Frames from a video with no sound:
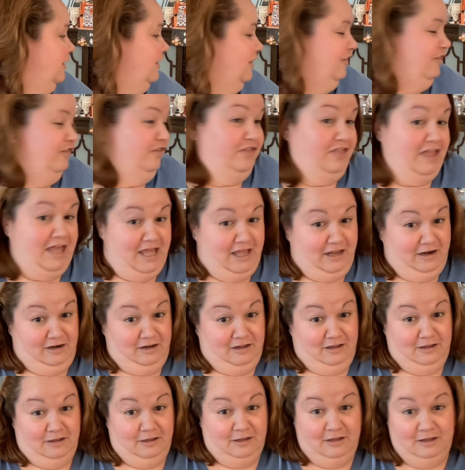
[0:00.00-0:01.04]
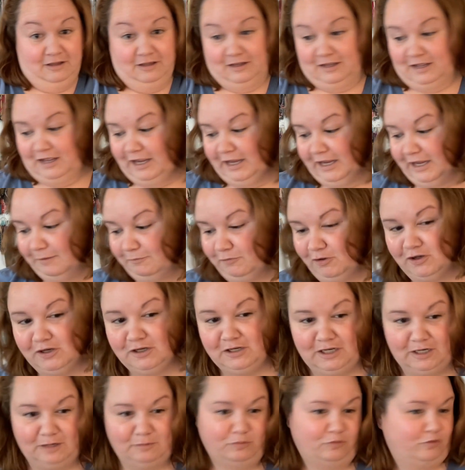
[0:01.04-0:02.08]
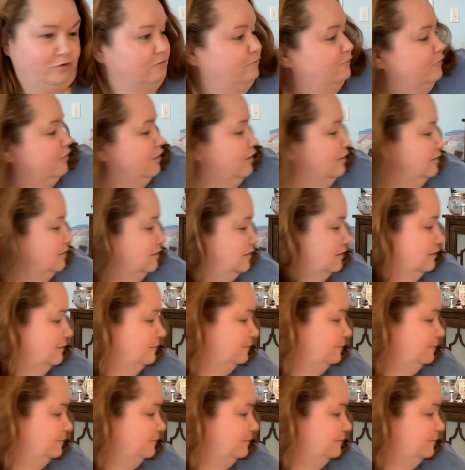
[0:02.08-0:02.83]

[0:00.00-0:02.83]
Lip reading: Then, I am going to need a board for this.